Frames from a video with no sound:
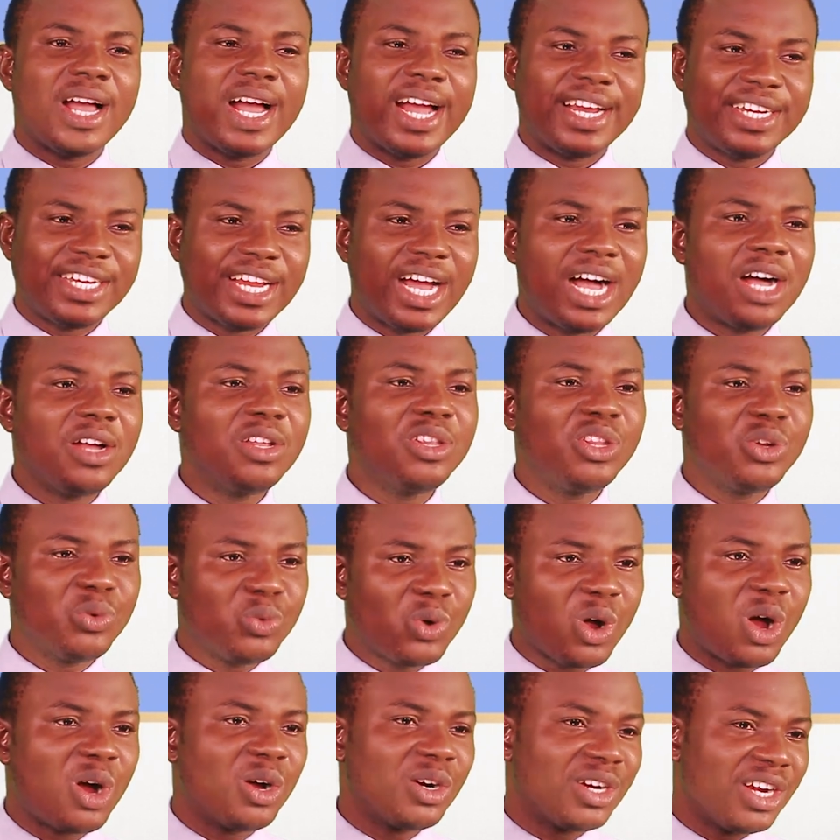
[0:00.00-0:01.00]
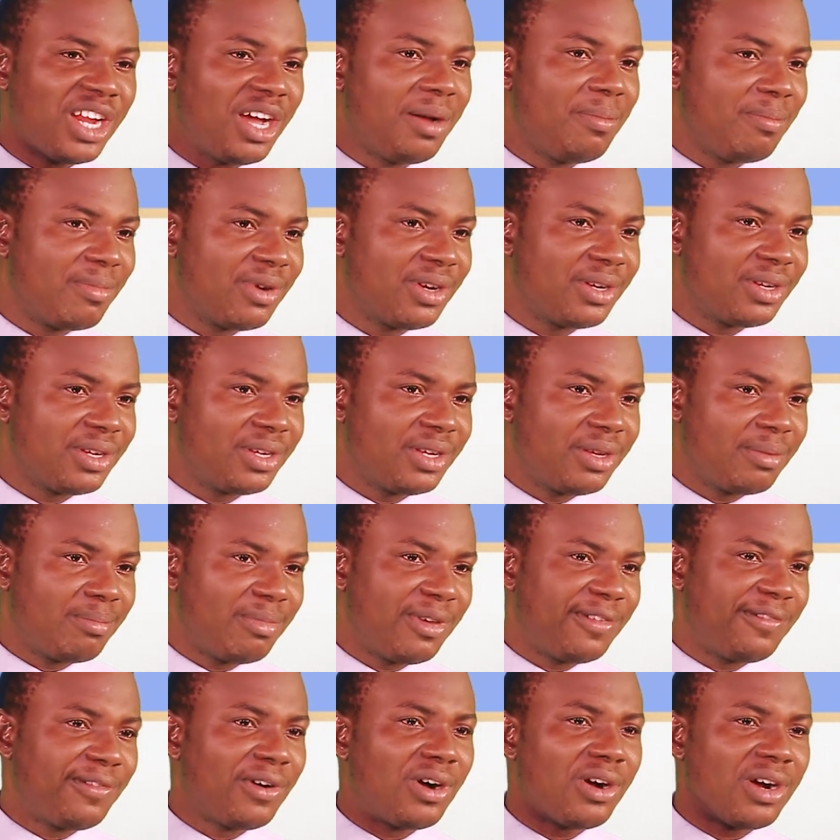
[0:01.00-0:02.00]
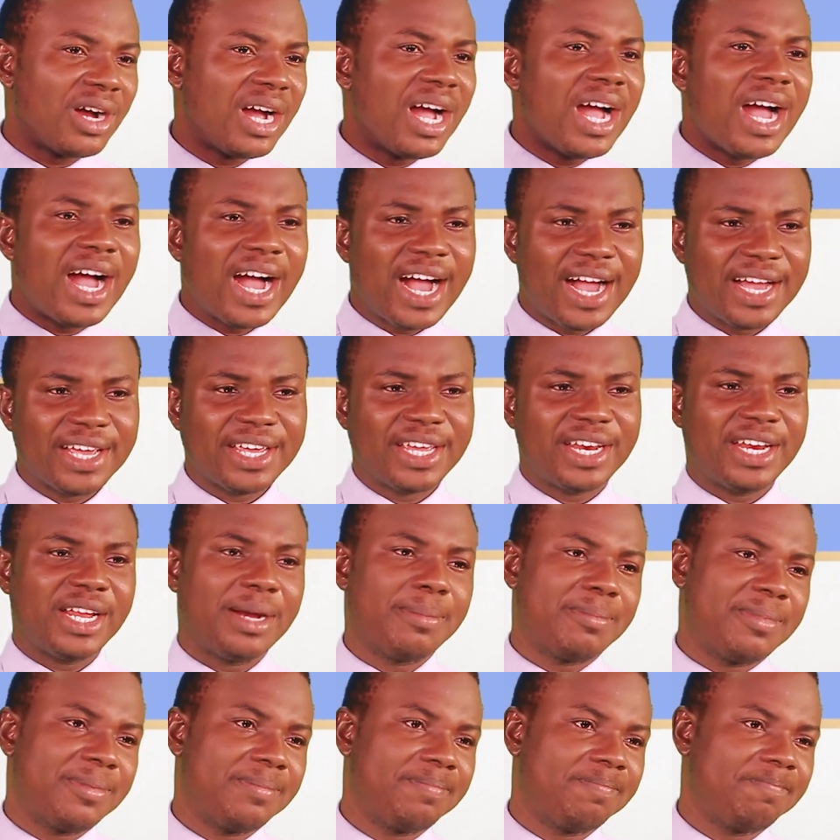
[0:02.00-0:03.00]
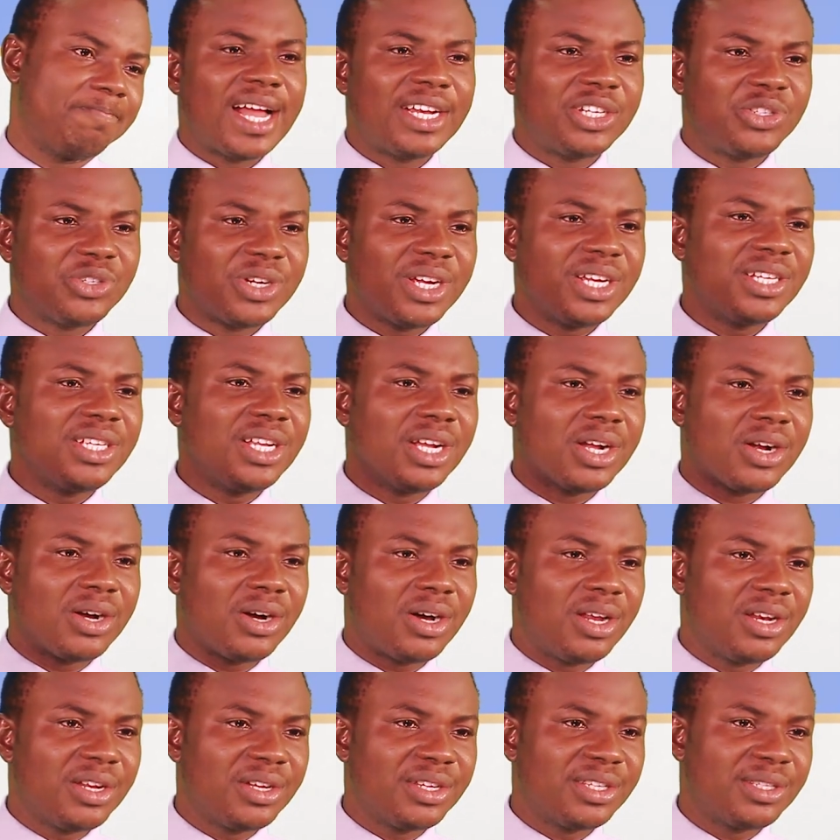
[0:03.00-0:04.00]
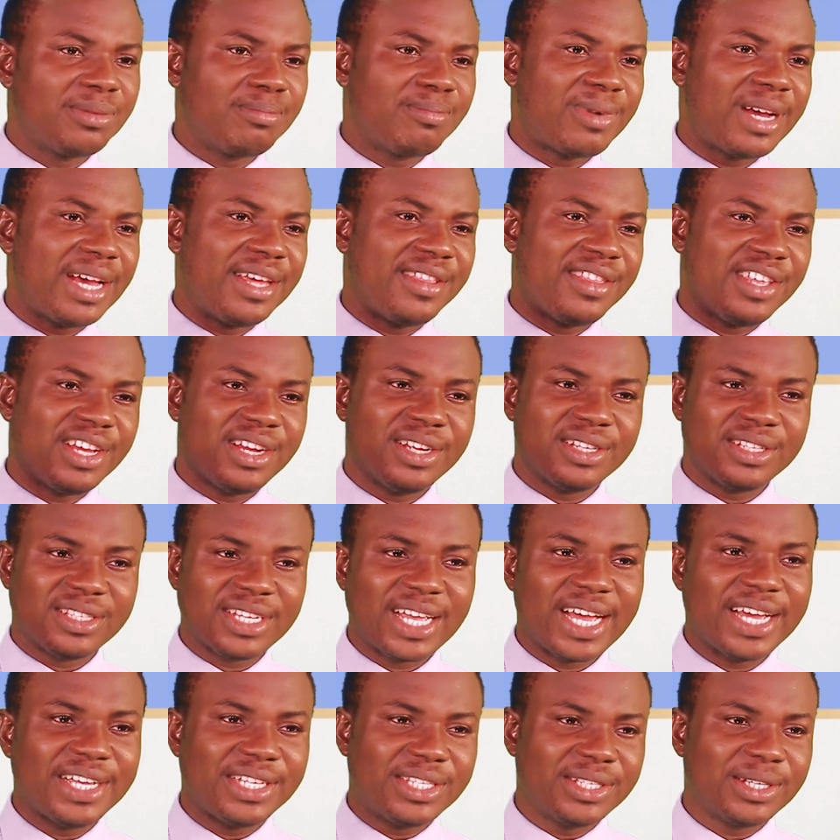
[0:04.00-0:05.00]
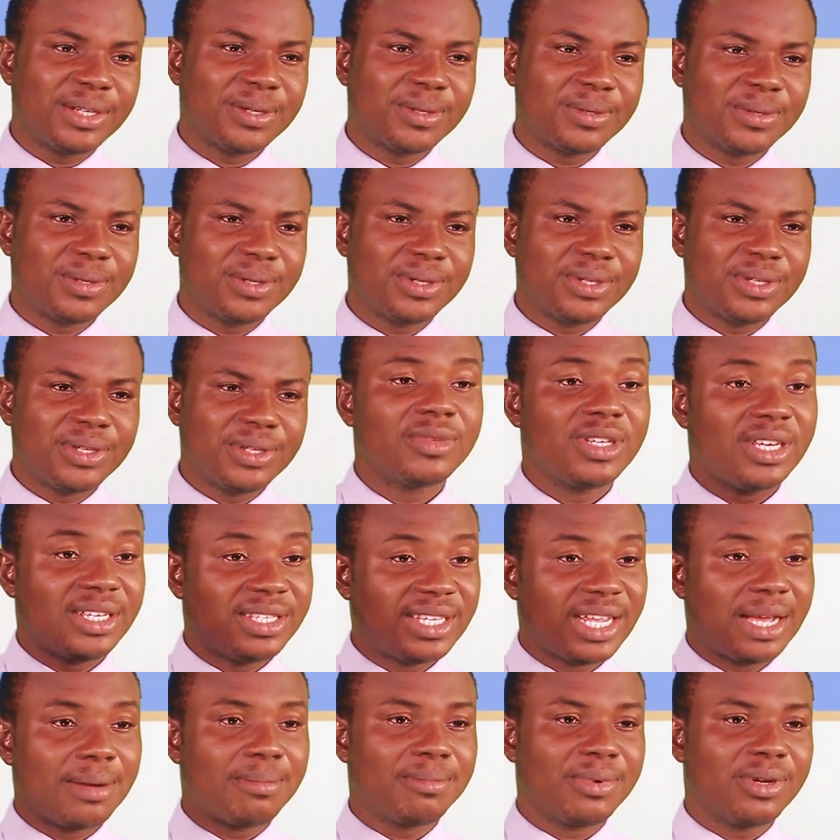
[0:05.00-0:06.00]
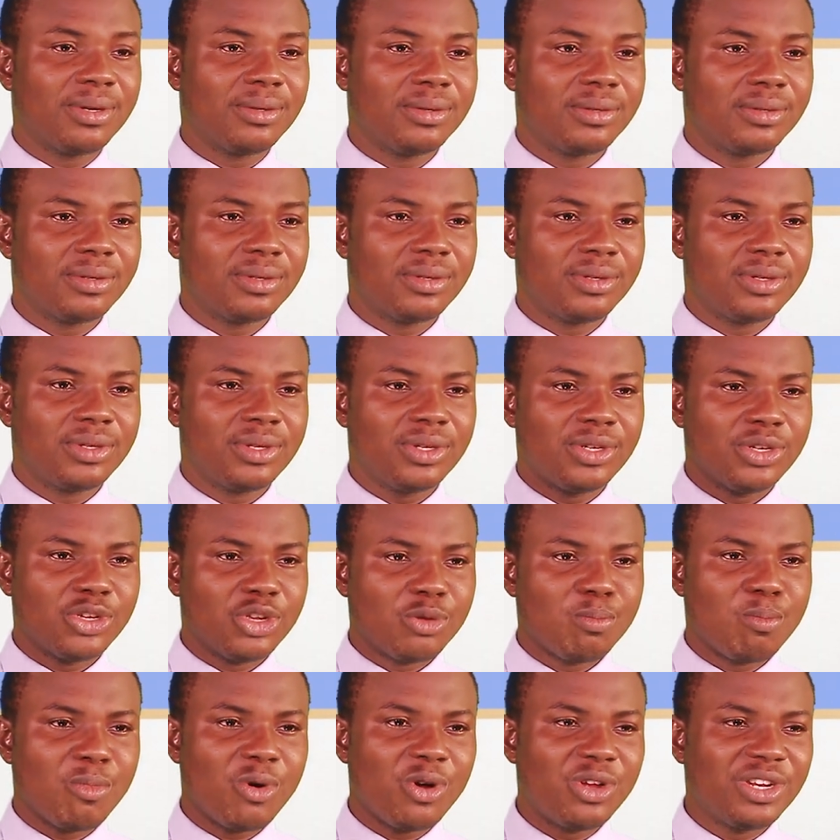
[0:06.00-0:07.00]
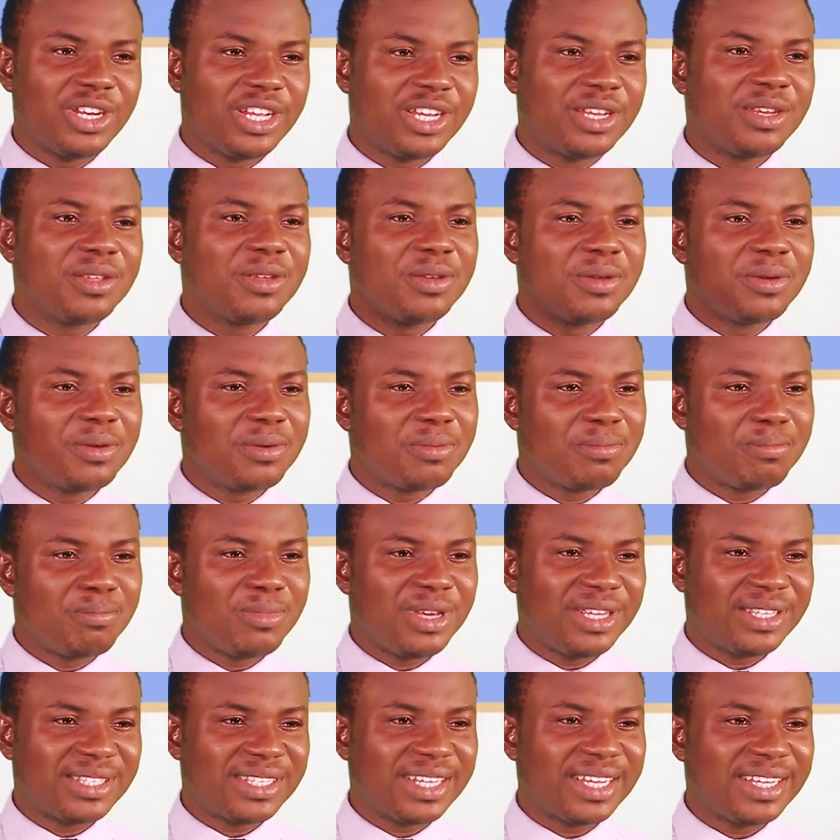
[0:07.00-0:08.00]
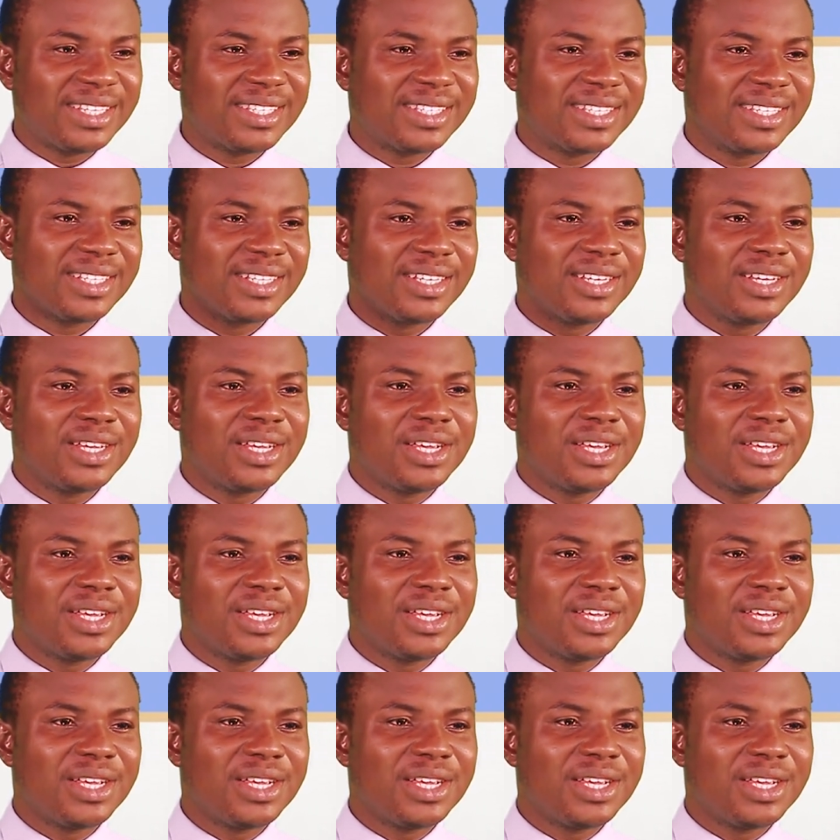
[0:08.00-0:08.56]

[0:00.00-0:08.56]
I dialed the wrong number before hanging up. Address the callers by their title. Example, Good morning, Mrs.